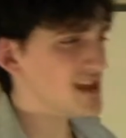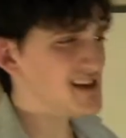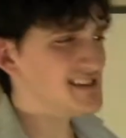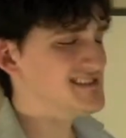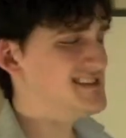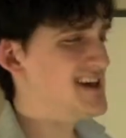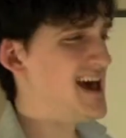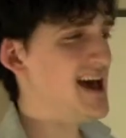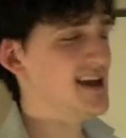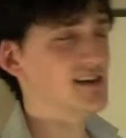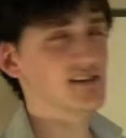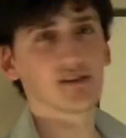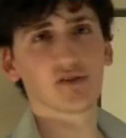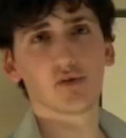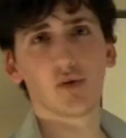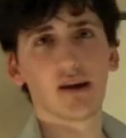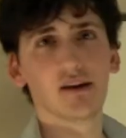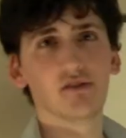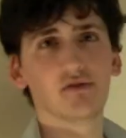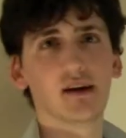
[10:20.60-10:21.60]
10,
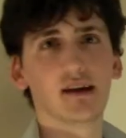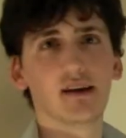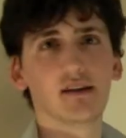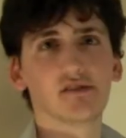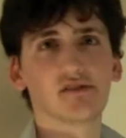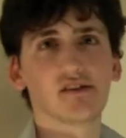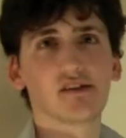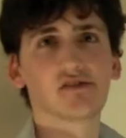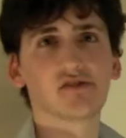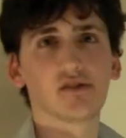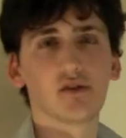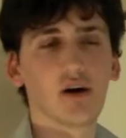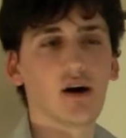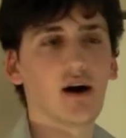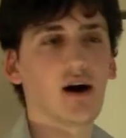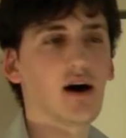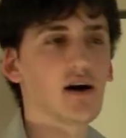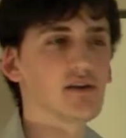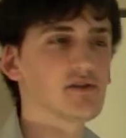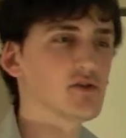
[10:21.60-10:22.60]
20 readers, it's not
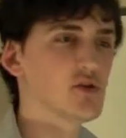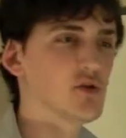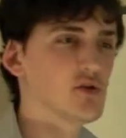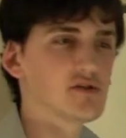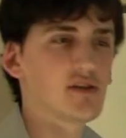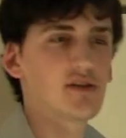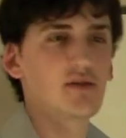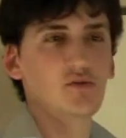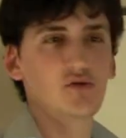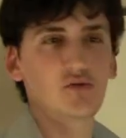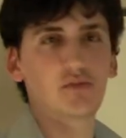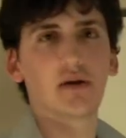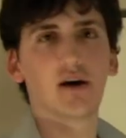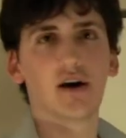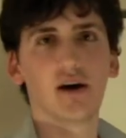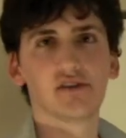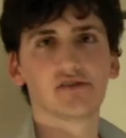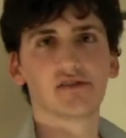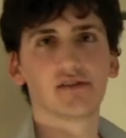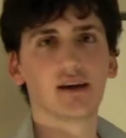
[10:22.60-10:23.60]
hard. Talk to them all
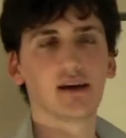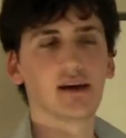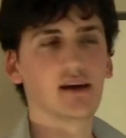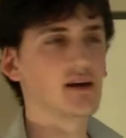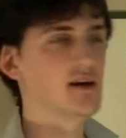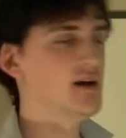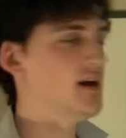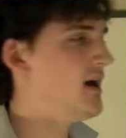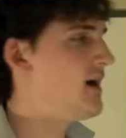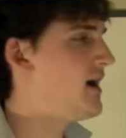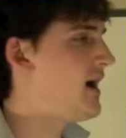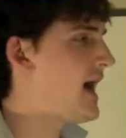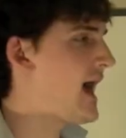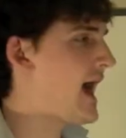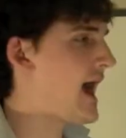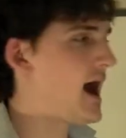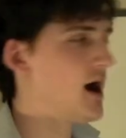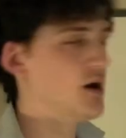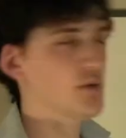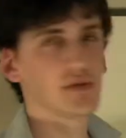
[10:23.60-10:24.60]
personally,
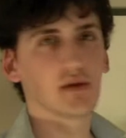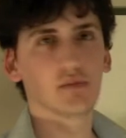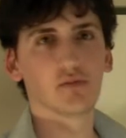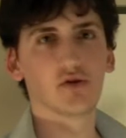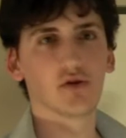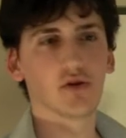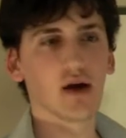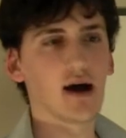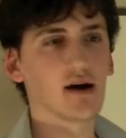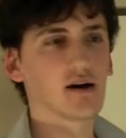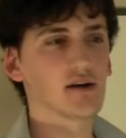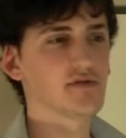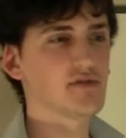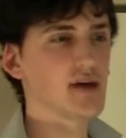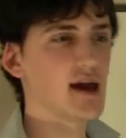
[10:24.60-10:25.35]
help them all out.